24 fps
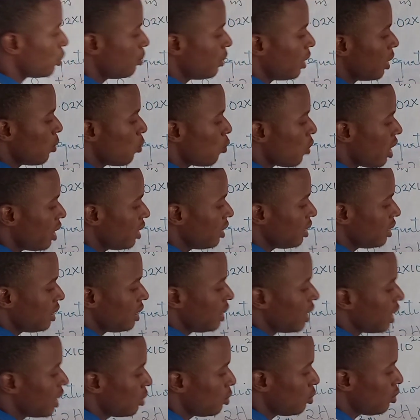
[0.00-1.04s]
form here.
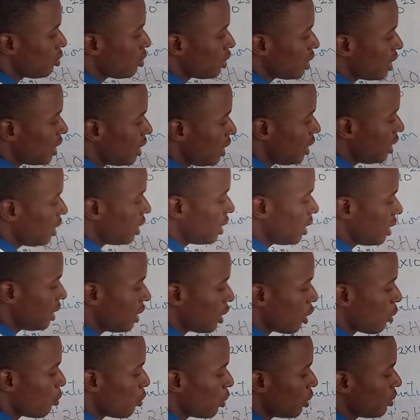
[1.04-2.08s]
1 reacts with 3,
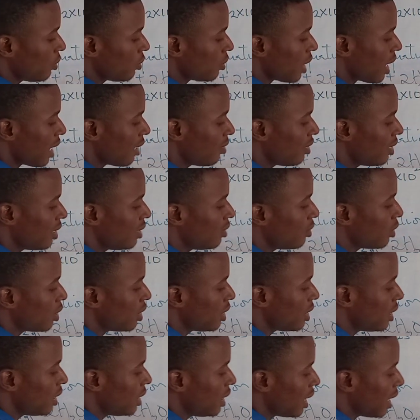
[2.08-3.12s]
0.5
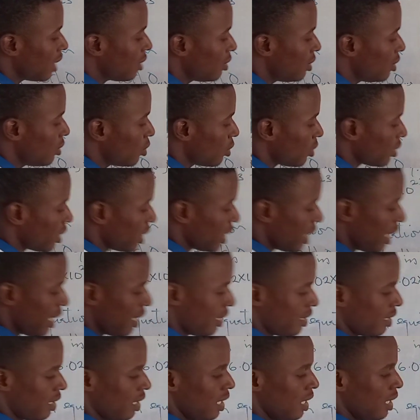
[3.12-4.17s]
what? React with what?
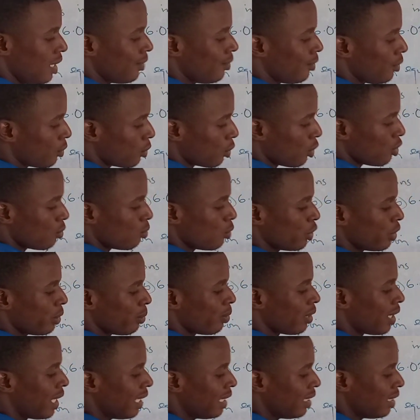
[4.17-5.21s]
S. If you cross
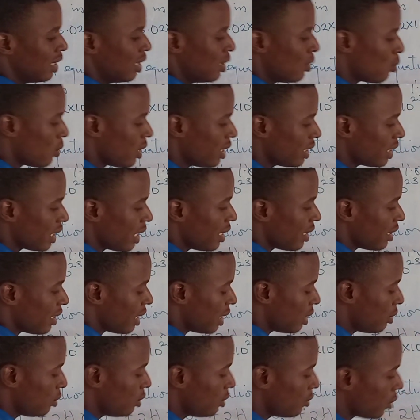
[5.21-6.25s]
multiply, 1 times
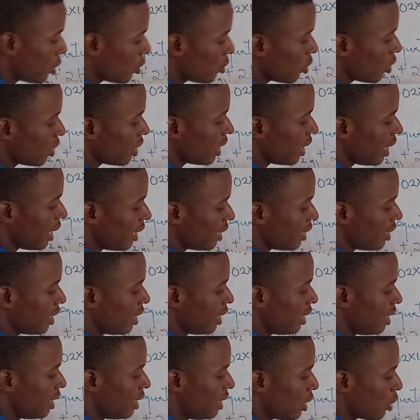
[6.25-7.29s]
S will give us what? S.
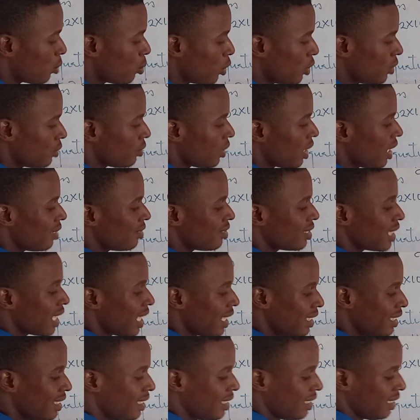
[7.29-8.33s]
0.5
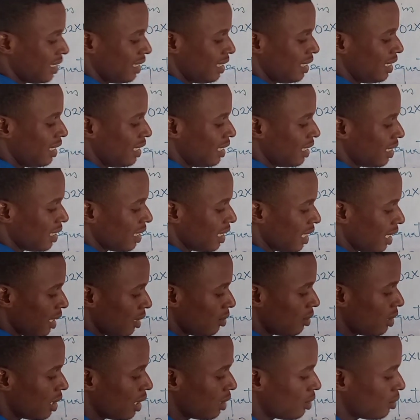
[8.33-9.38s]
times 3,
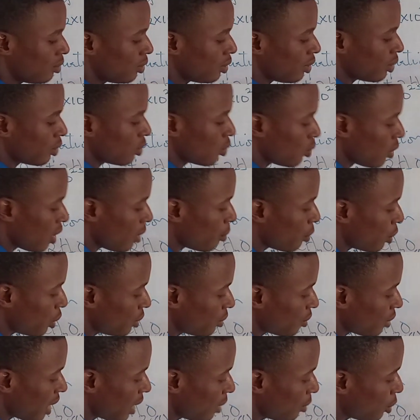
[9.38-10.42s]
S now give what?
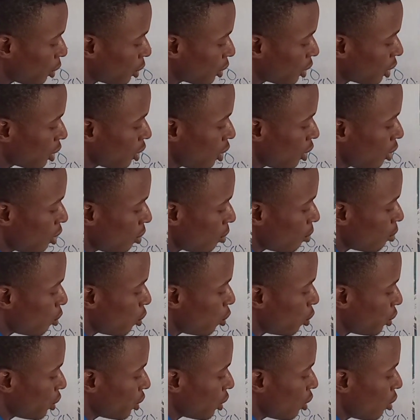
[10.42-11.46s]
1.5 what?
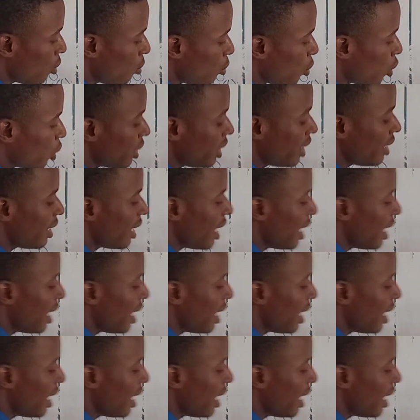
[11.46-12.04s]
Moles. But they